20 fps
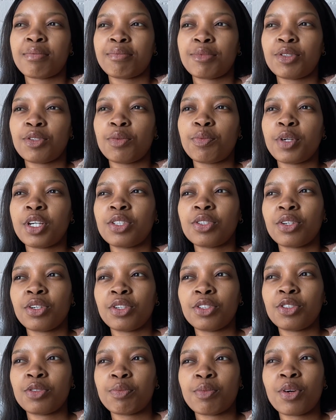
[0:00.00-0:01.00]
Do braids on
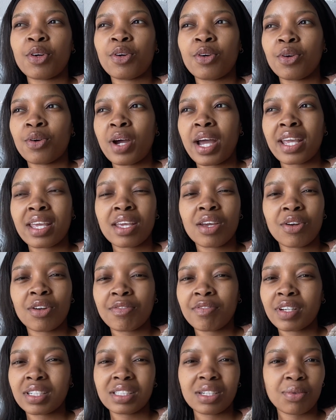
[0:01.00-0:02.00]
her tomorrow. I cannot
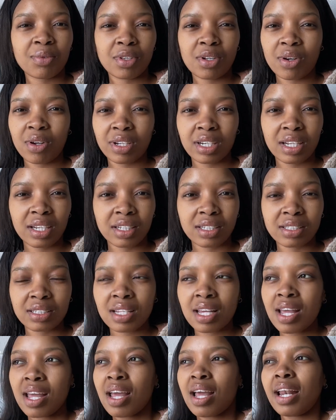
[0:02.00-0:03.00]
function with long nails,
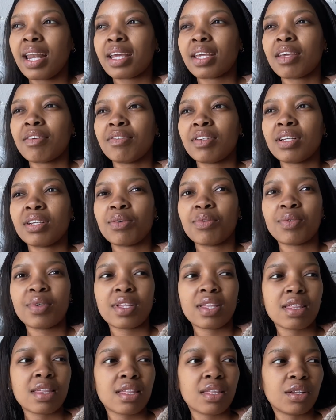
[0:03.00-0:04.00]
like even
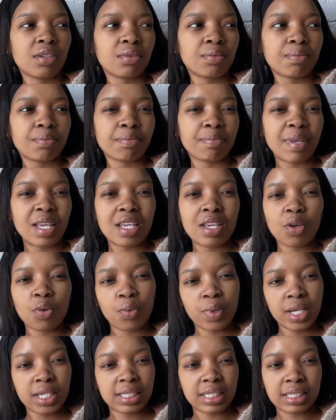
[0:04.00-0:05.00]
with making
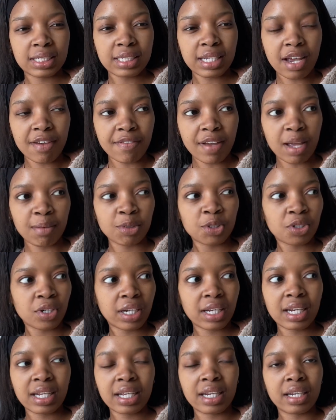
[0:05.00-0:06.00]
wigs and stuff, I'm
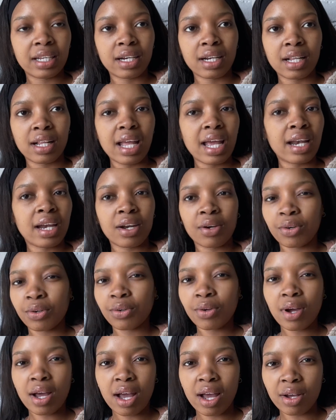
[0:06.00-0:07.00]
struggling a little, and I don't
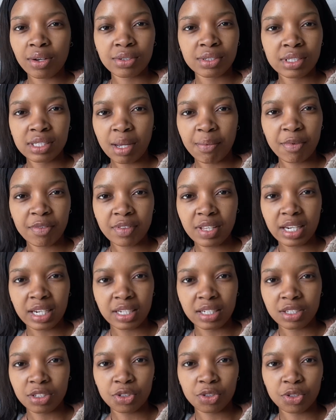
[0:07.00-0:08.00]
know how some of the
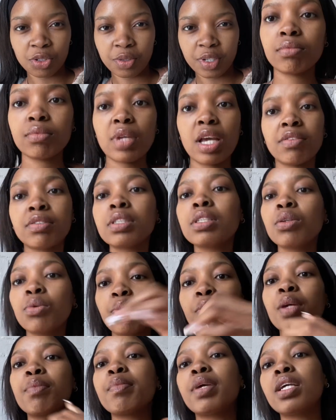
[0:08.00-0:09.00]
ladies do it. I've seen
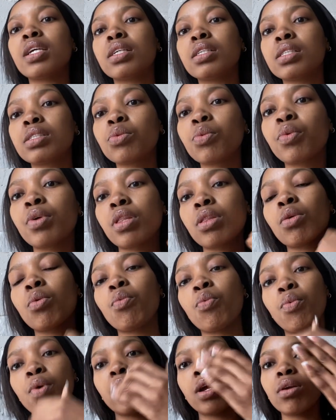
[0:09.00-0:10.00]
wig makers with
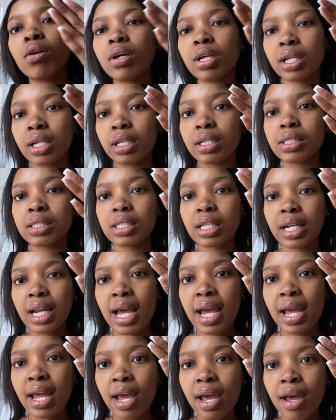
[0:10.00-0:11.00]
way longer nails than
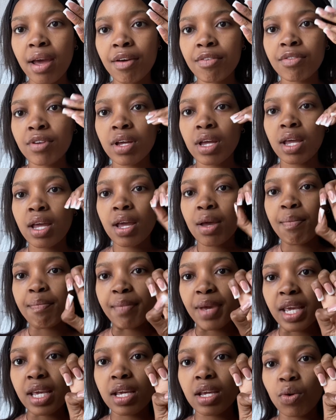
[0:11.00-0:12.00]
I have
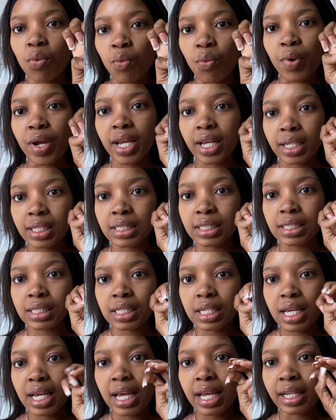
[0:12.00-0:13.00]
make wigs,
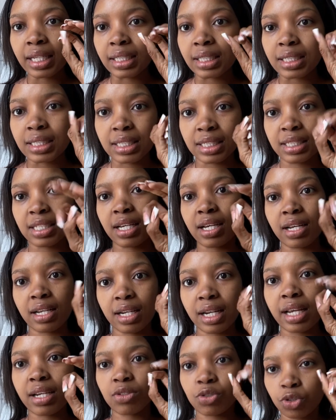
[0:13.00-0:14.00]
and these are
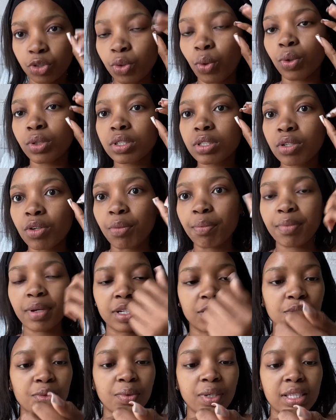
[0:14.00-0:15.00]
like short
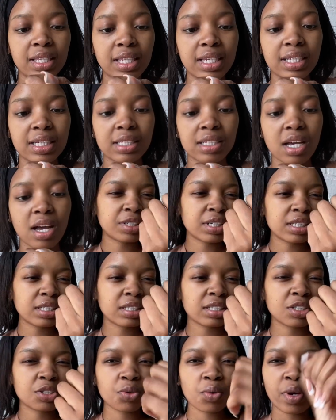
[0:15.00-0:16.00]
compared to what theirs
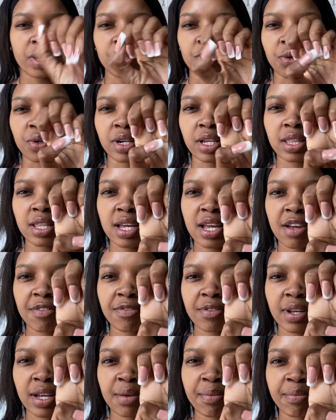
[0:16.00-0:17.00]
Tension is quite good. I think
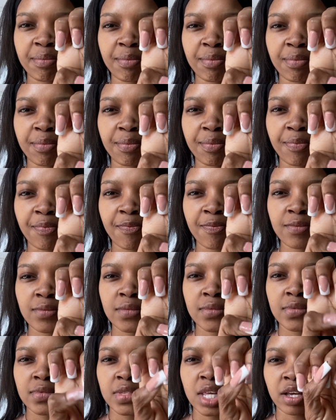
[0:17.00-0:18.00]
I've
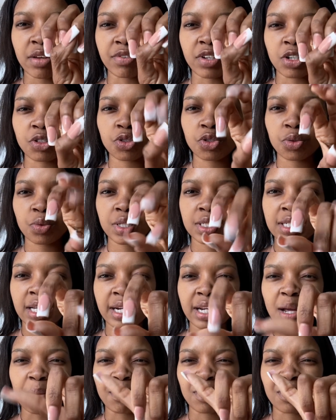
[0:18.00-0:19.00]
done 2 weeks and
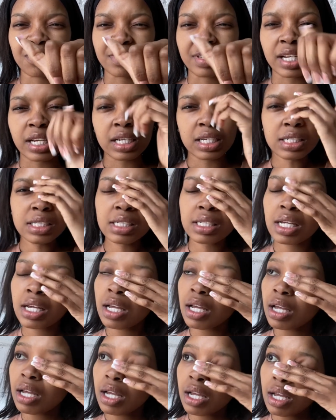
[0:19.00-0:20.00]
a couple of days.
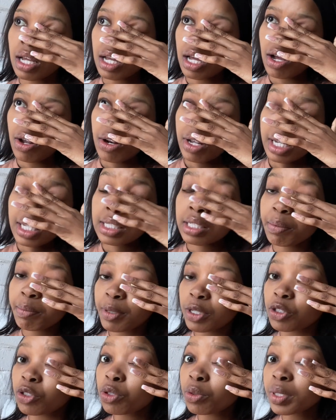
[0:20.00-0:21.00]
How long has it
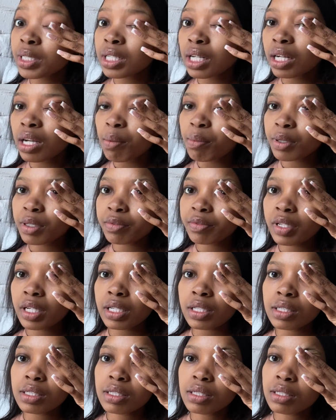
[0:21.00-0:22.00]
been? 2 weeks and a couple of
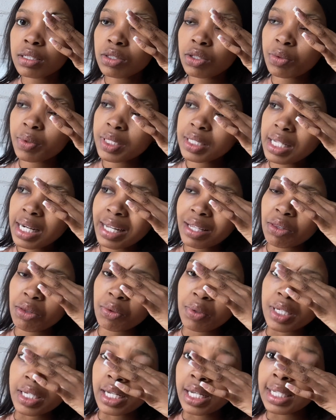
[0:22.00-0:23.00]
days. 2 weeks are like
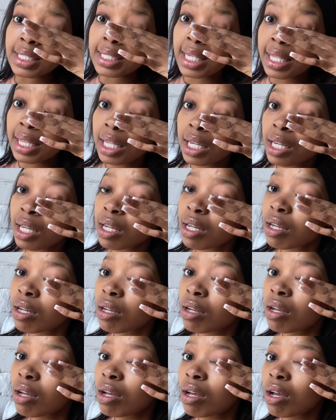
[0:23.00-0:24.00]
3 days, I think,
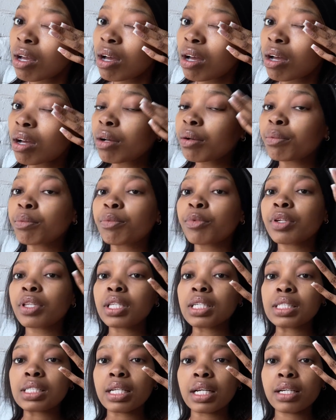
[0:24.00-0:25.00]
with
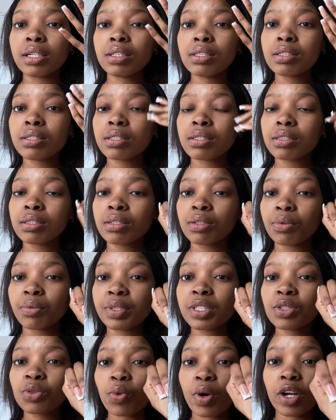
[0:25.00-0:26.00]
these nails,
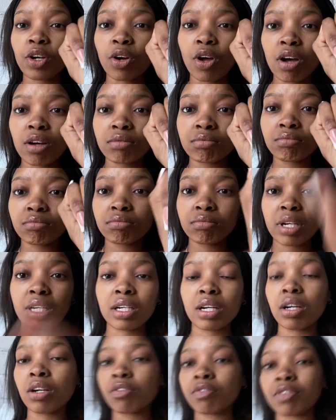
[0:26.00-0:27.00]
which is quite long. And now I've